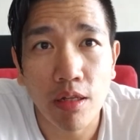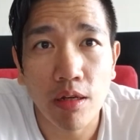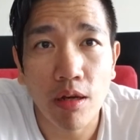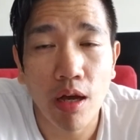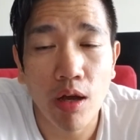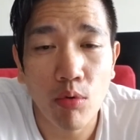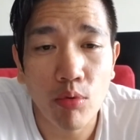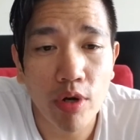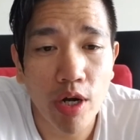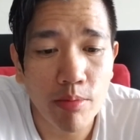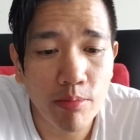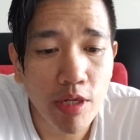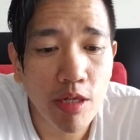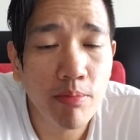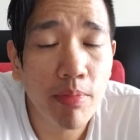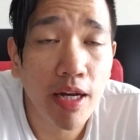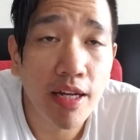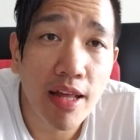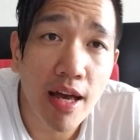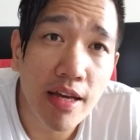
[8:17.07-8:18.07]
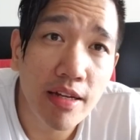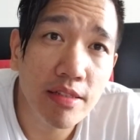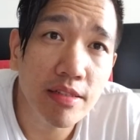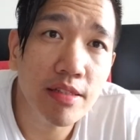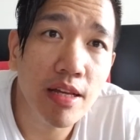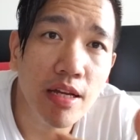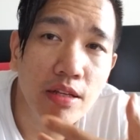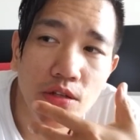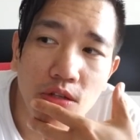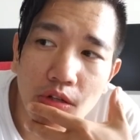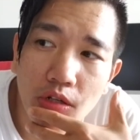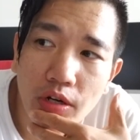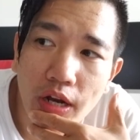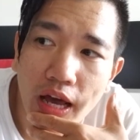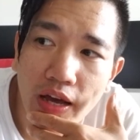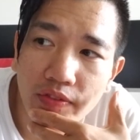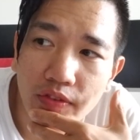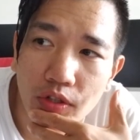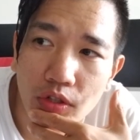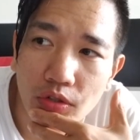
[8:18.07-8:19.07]
And uh, what I mean by that is that you don't
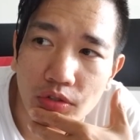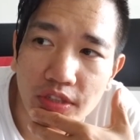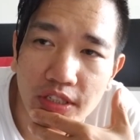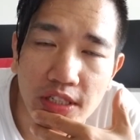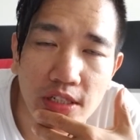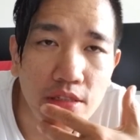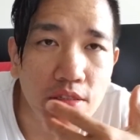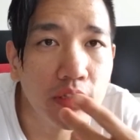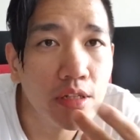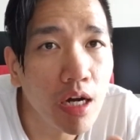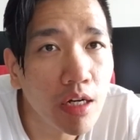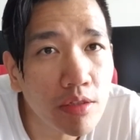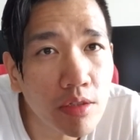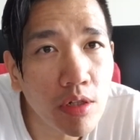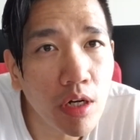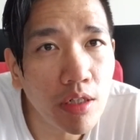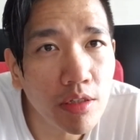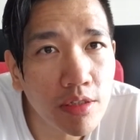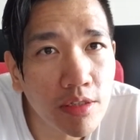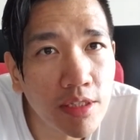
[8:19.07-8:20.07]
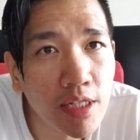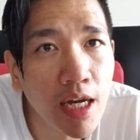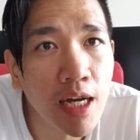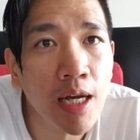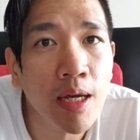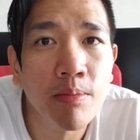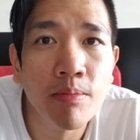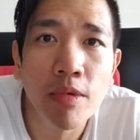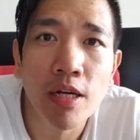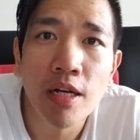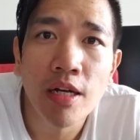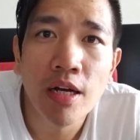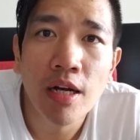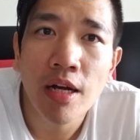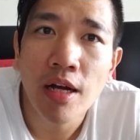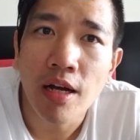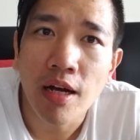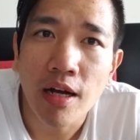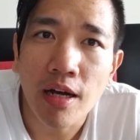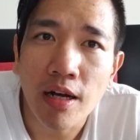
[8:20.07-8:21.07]
have to go see the doctor all the time.
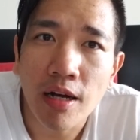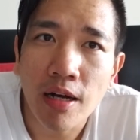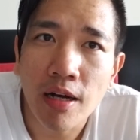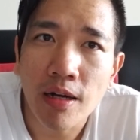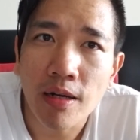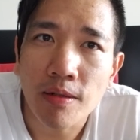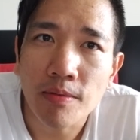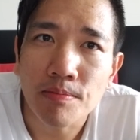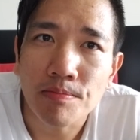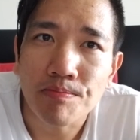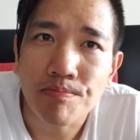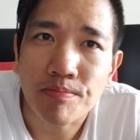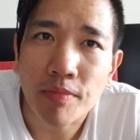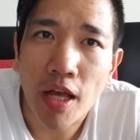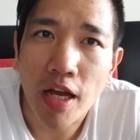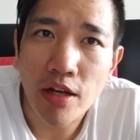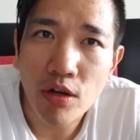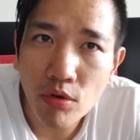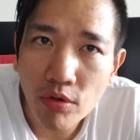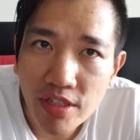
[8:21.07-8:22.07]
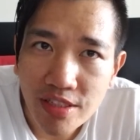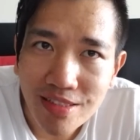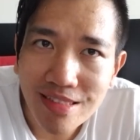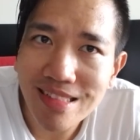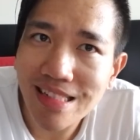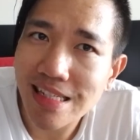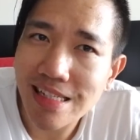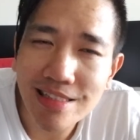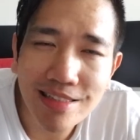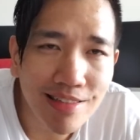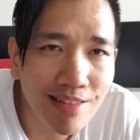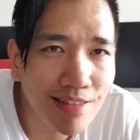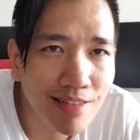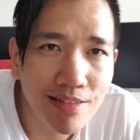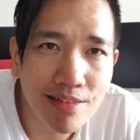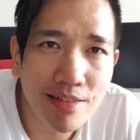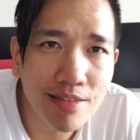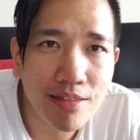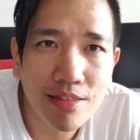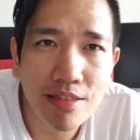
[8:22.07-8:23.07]
Um, I know in the
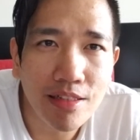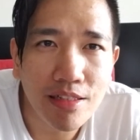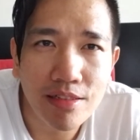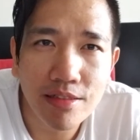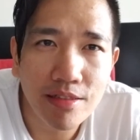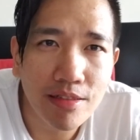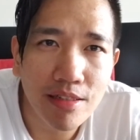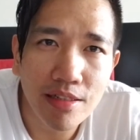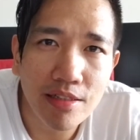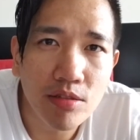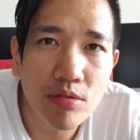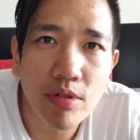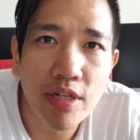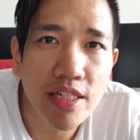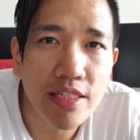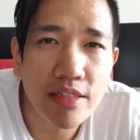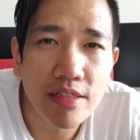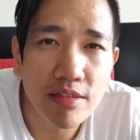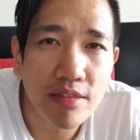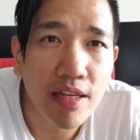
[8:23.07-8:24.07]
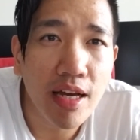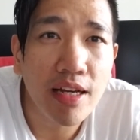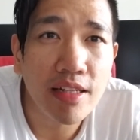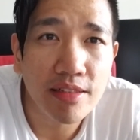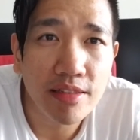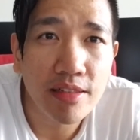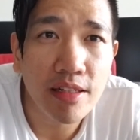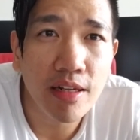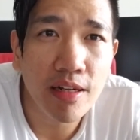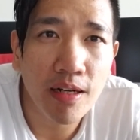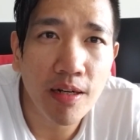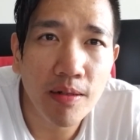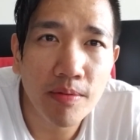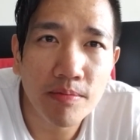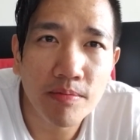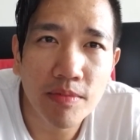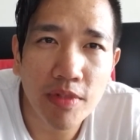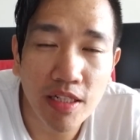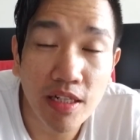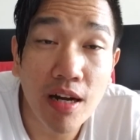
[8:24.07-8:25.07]
states it's it's crazy, you guys.
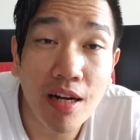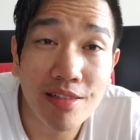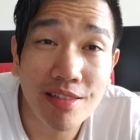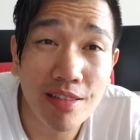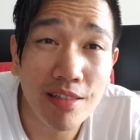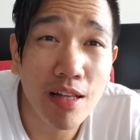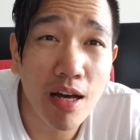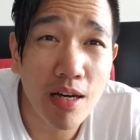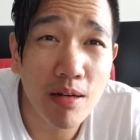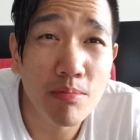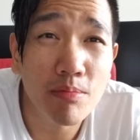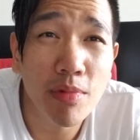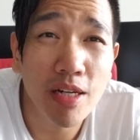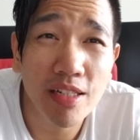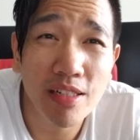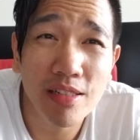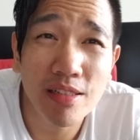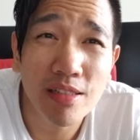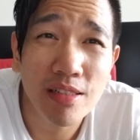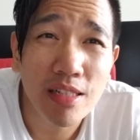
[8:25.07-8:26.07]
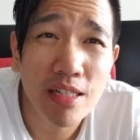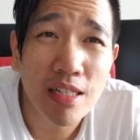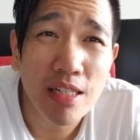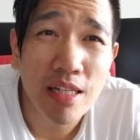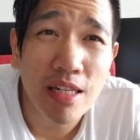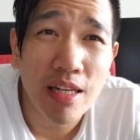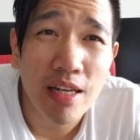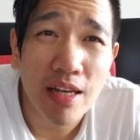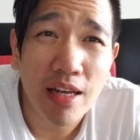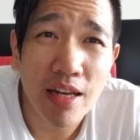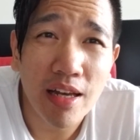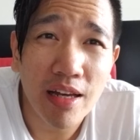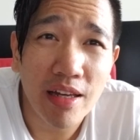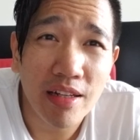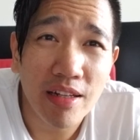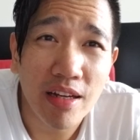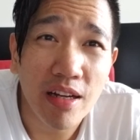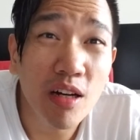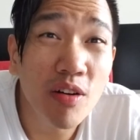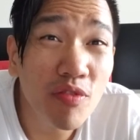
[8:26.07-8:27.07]
Um, it costs a lot of money,
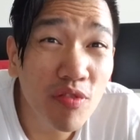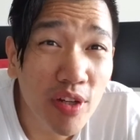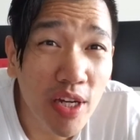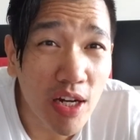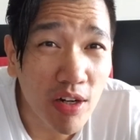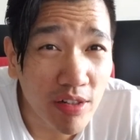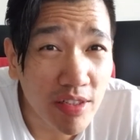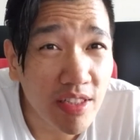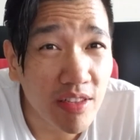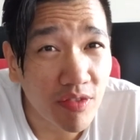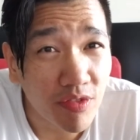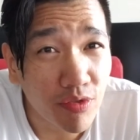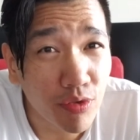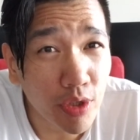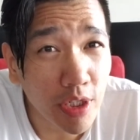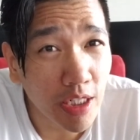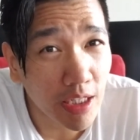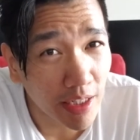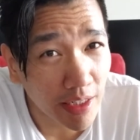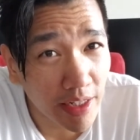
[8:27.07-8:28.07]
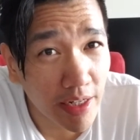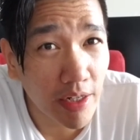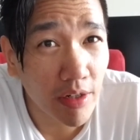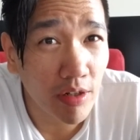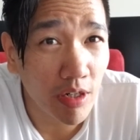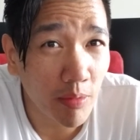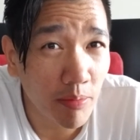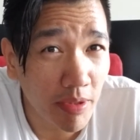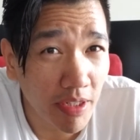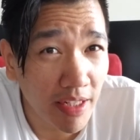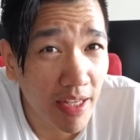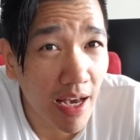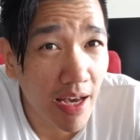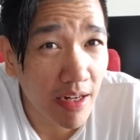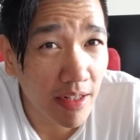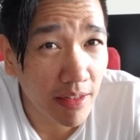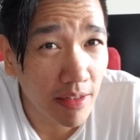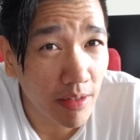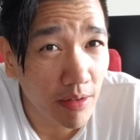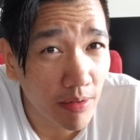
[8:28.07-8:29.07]
and healthcare isn't free like here up in
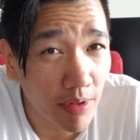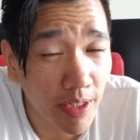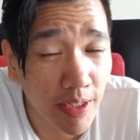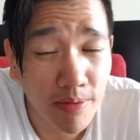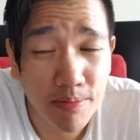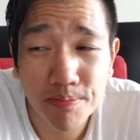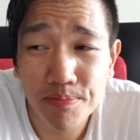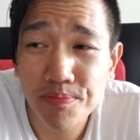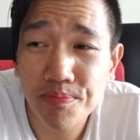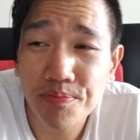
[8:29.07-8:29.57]
Canada, right?